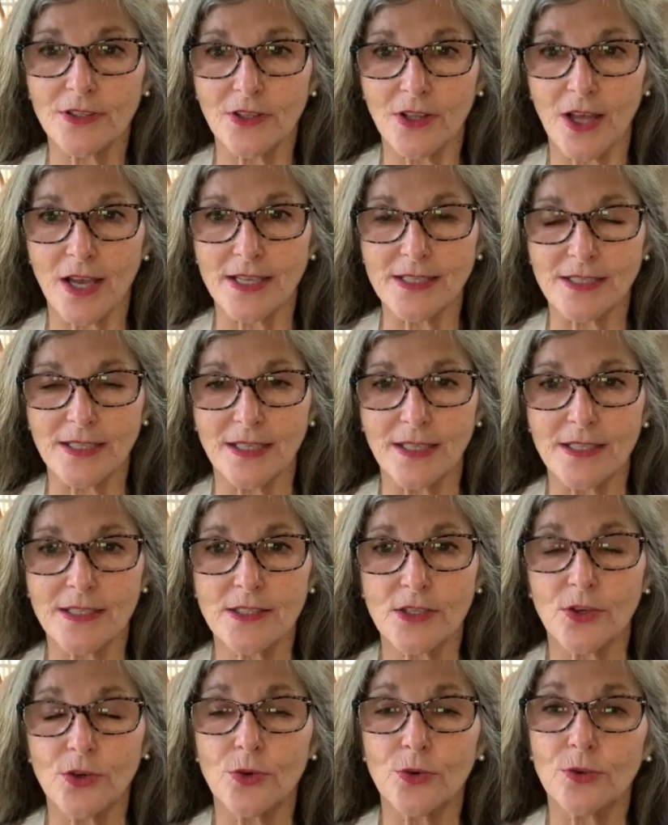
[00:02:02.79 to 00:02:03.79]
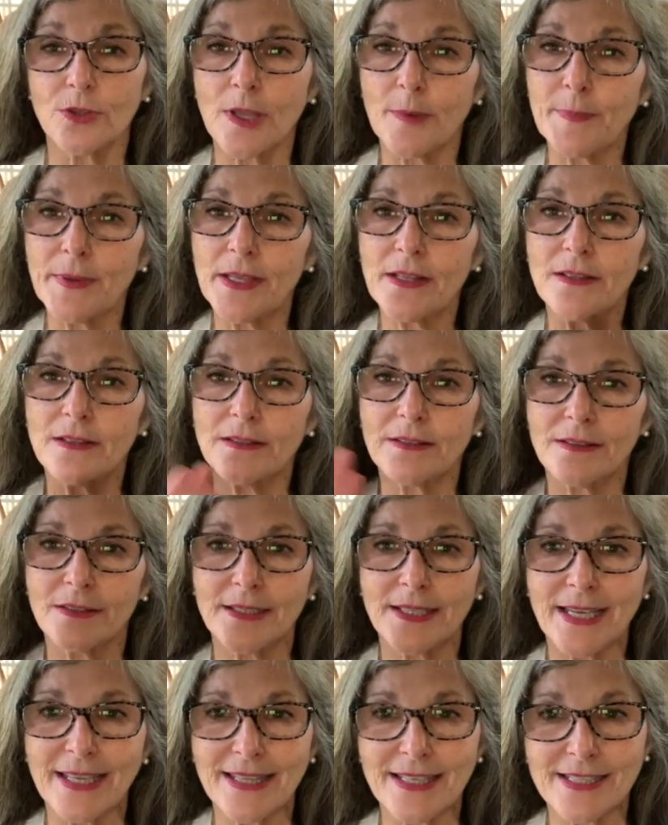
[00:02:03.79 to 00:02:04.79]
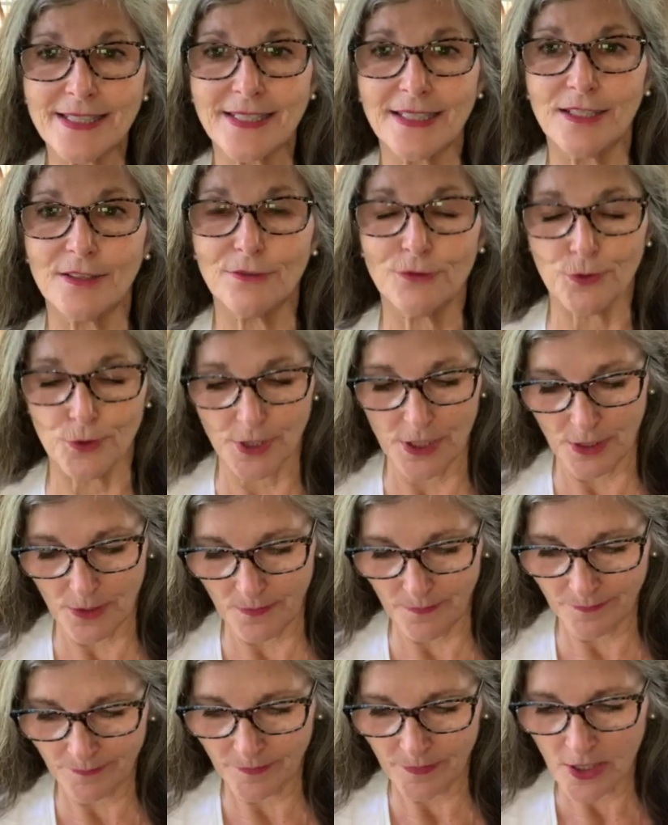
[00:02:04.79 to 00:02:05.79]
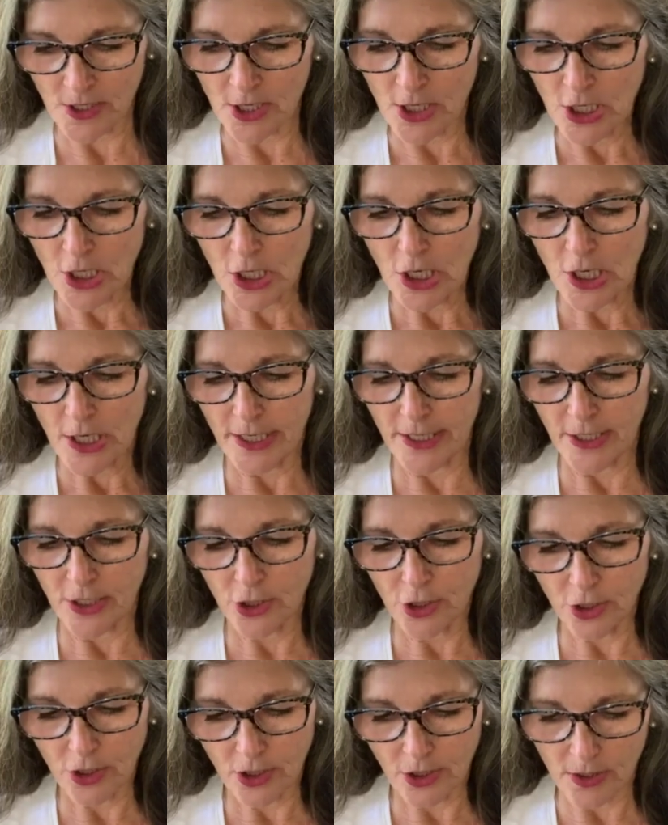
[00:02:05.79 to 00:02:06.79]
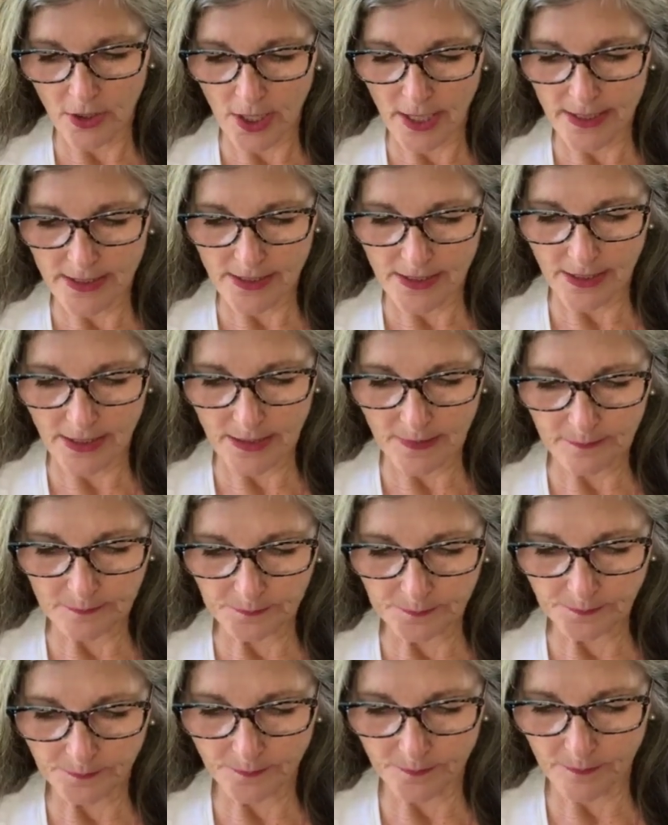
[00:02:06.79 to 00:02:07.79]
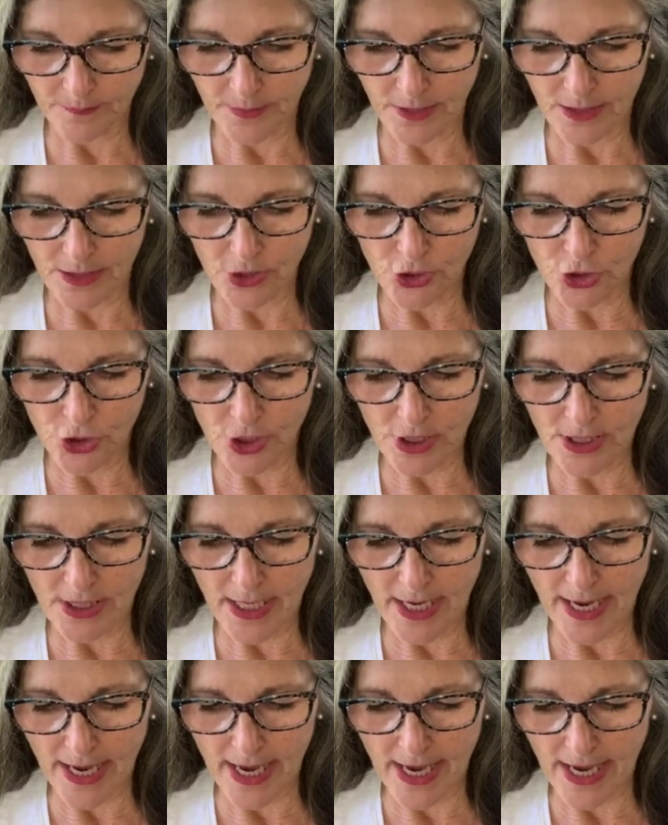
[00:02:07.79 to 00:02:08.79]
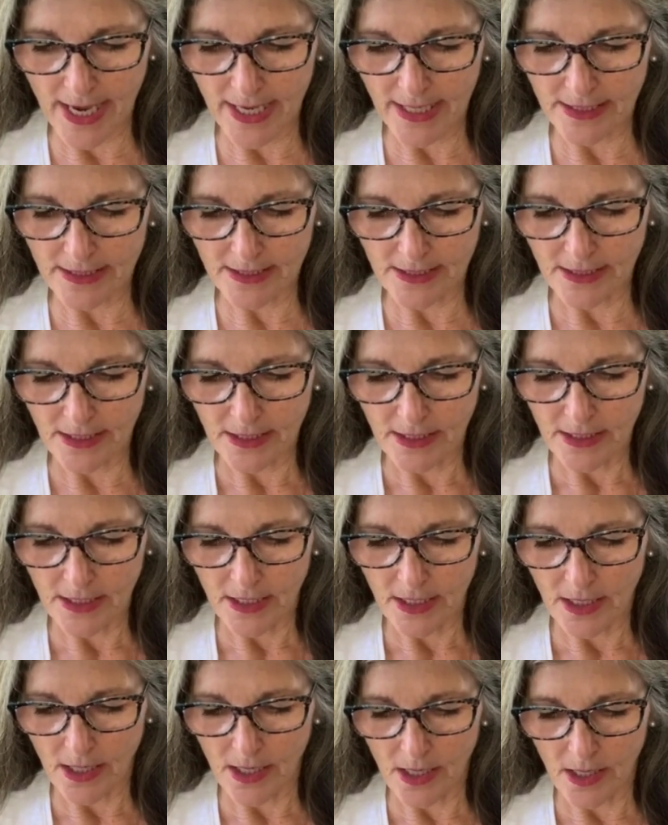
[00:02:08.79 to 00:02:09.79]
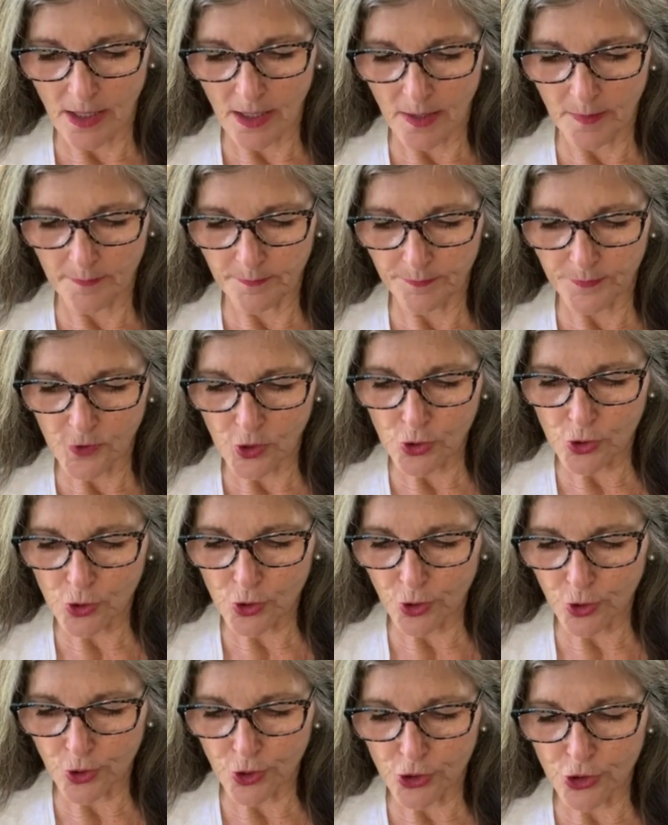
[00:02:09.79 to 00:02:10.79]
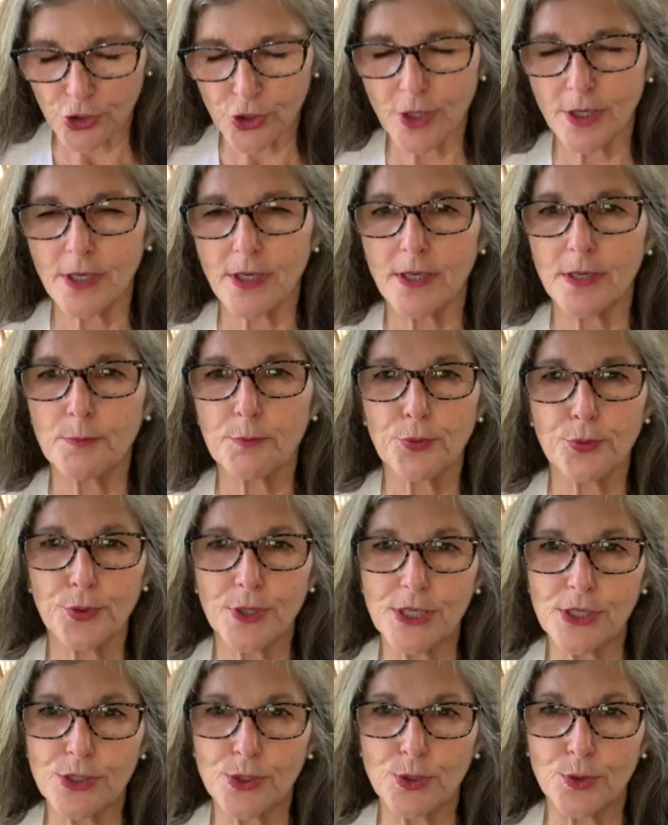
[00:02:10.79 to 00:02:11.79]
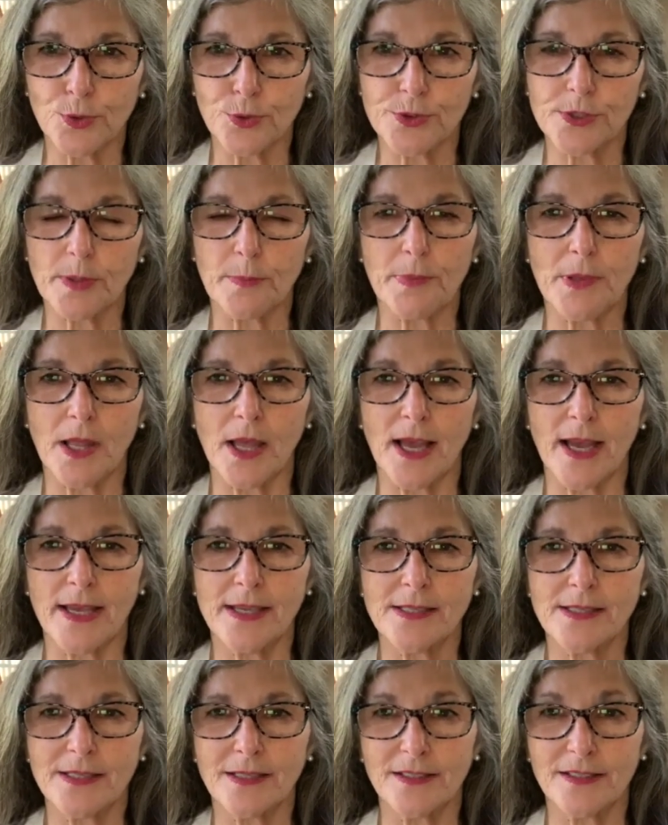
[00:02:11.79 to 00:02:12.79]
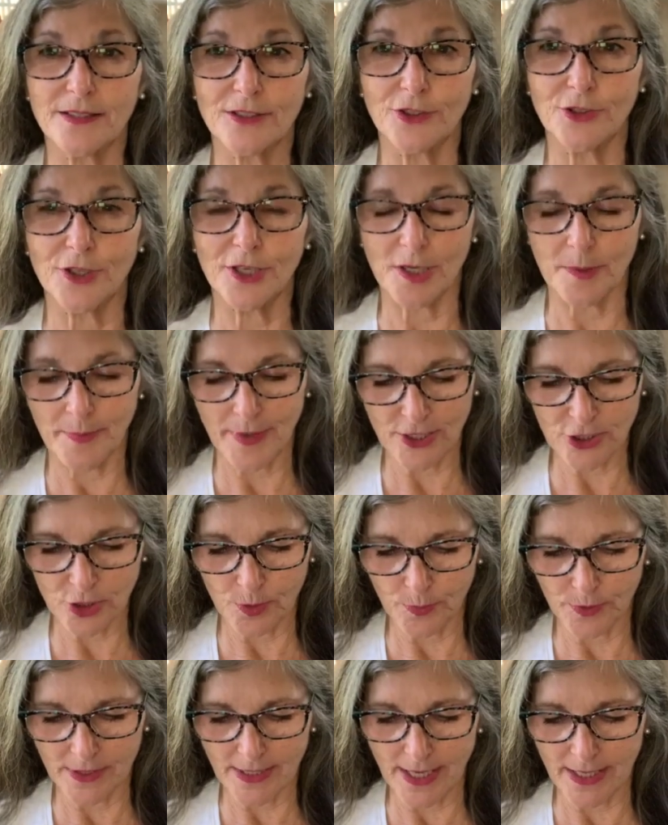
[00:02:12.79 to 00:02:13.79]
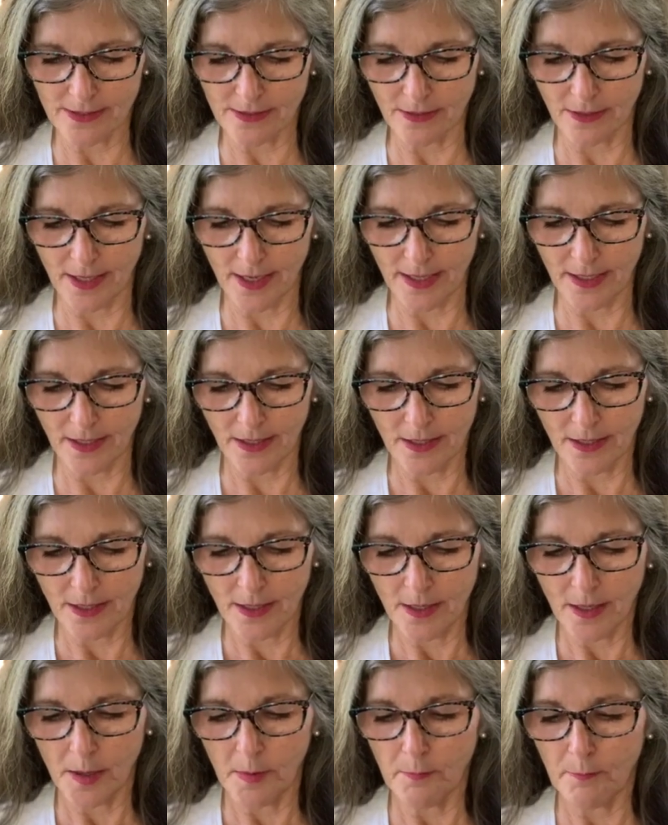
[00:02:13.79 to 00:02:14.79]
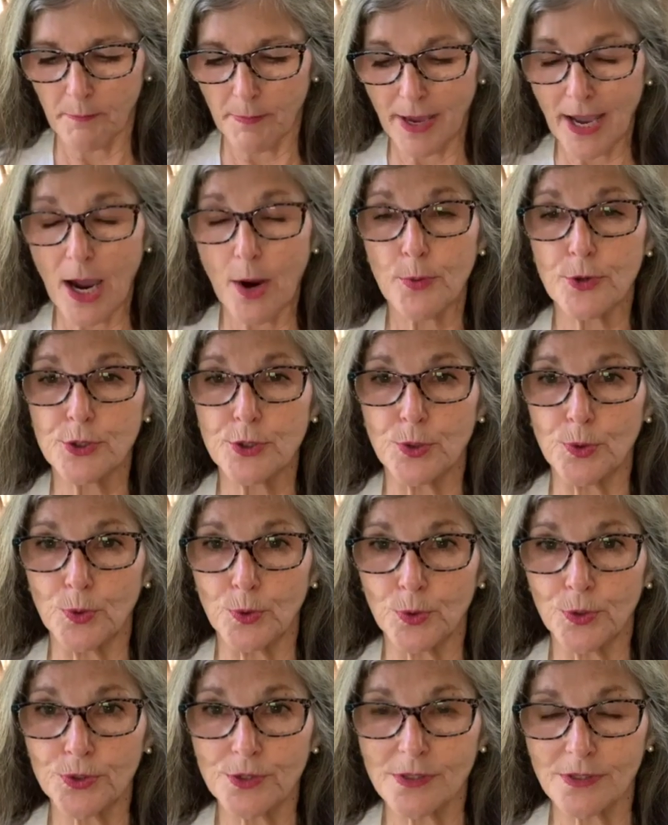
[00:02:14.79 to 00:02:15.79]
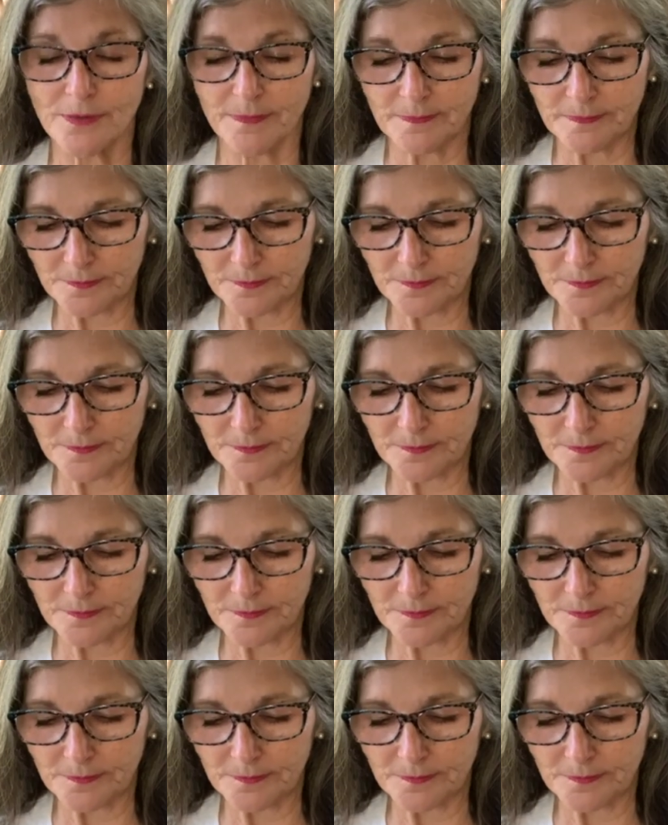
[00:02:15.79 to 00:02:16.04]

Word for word: closet. So let me lay the scene for you. In her closet, she has um, church preschool supplies, so you can imagine what that's like, power tools,